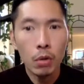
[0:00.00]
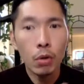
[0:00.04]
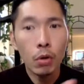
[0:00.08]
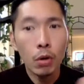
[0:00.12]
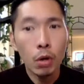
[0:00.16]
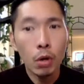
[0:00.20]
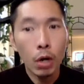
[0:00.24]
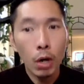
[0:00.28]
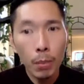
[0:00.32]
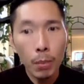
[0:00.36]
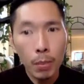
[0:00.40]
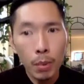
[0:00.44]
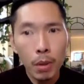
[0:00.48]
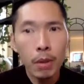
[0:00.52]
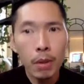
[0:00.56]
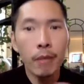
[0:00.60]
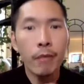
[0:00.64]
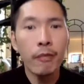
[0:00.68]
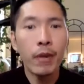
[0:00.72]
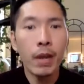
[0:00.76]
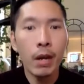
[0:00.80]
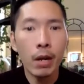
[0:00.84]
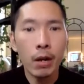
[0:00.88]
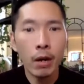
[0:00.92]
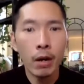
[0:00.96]
to curb the
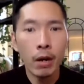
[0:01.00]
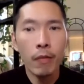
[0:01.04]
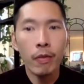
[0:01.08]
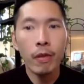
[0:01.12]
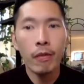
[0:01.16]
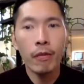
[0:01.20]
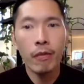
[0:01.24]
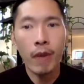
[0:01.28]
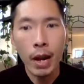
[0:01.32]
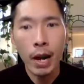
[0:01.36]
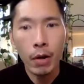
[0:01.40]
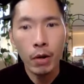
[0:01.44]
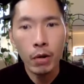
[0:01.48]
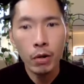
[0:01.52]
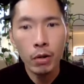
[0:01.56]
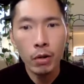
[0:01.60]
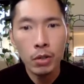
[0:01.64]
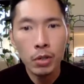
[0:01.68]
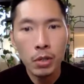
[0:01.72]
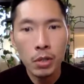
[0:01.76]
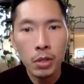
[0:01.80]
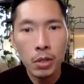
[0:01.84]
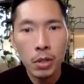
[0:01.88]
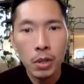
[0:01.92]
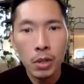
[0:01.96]
fear of the
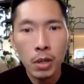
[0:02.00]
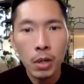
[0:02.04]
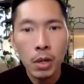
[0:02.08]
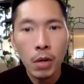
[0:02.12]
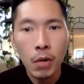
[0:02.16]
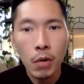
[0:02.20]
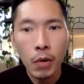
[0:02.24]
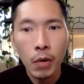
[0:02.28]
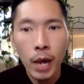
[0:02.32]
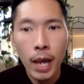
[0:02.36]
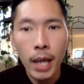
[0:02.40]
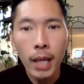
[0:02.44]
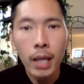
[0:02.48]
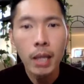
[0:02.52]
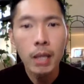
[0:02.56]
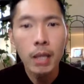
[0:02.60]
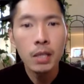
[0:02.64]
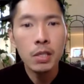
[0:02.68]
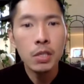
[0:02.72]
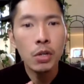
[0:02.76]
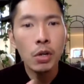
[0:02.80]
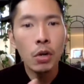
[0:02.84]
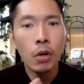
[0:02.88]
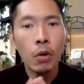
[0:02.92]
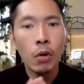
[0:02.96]
virus, right?
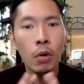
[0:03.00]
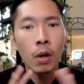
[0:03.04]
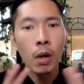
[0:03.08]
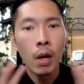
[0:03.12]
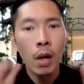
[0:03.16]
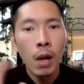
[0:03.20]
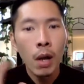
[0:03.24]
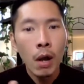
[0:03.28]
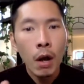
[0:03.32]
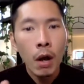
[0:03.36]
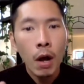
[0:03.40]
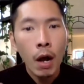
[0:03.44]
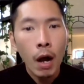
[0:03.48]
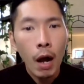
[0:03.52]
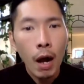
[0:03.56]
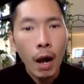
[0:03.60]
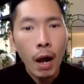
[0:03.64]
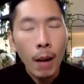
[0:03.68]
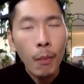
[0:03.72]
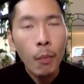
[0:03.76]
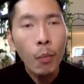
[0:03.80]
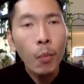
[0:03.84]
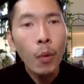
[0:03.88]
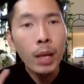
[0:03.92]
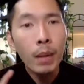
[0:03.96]
So
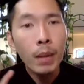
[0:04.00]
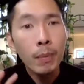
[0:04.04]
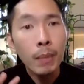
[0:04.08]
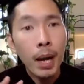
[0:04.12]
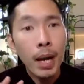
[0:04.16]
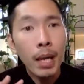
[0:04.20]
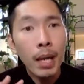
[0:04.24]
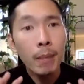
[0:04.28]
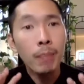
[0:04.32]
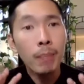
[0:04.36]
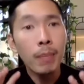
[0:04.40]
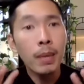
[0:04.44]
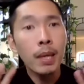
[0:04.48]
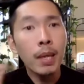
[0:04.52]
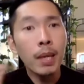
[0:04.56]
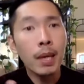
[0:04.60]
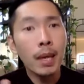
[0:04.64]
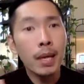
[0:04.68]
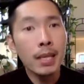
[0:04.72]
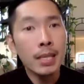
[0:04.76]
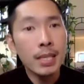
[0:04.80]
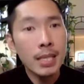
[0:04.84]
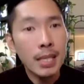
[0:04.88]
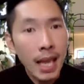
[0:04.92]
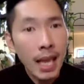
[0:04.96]
what might be
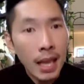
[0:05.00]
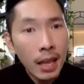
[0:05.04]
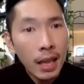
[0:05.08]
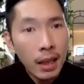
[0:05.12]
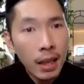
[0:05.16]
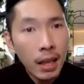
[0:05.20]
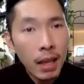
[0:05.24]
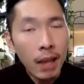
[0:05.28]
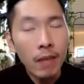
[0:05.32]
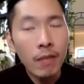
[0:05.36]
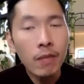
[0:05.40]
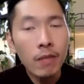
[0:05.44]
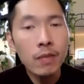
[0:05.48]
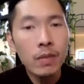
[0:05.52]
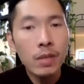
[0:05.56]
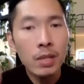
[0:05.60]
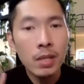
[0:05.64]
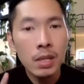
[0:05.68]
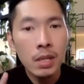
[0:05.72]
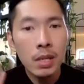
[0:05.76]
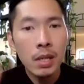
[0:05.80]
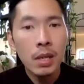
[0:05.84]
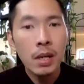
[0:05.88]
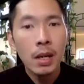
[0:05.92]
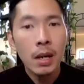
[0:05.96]

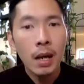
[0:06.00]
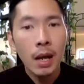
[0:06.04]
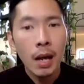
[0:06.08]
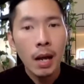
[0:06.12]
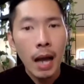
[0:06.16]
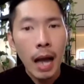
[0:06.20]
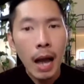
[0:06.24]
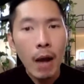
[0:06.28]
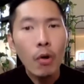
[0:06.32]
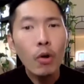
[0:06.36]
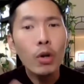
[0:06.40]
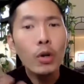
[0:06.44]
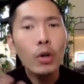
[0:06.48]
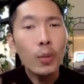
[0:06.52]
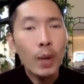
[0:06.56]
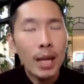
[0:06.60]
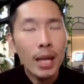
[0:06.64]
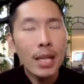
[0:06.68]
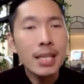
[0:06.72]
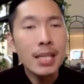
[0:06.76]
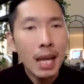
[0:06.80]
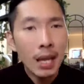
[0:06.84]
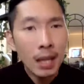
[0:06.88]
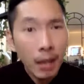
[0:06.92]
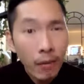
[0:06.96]
incentives? How could we
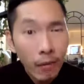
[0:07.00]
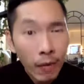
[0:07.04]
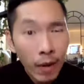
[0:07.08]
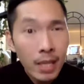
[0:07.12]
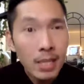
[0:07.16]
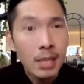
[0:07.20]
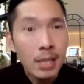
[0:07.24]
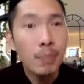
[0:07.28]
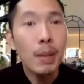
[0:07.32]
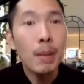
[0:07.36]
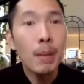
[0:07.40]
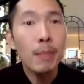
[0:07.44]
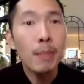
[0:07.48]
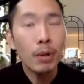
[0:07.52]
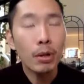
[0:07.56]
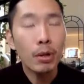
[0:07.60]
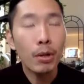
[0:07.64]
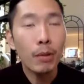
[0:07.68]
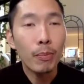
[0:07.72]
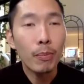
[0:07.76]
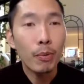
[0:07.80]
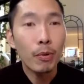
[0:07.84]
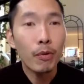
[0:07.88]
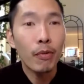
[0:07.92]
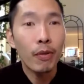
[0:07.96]
incentivize people to
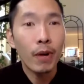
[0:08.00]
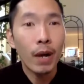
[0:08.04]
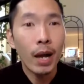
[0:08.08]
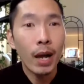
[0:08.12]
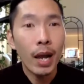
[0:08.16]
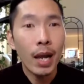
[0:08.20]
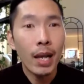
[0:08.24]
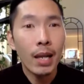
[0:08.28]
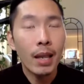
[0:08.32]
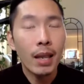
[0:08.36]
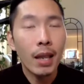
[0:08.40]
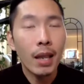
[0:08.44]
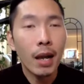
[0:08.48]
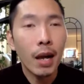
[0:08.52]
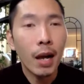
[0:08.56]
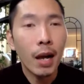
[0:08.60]
provide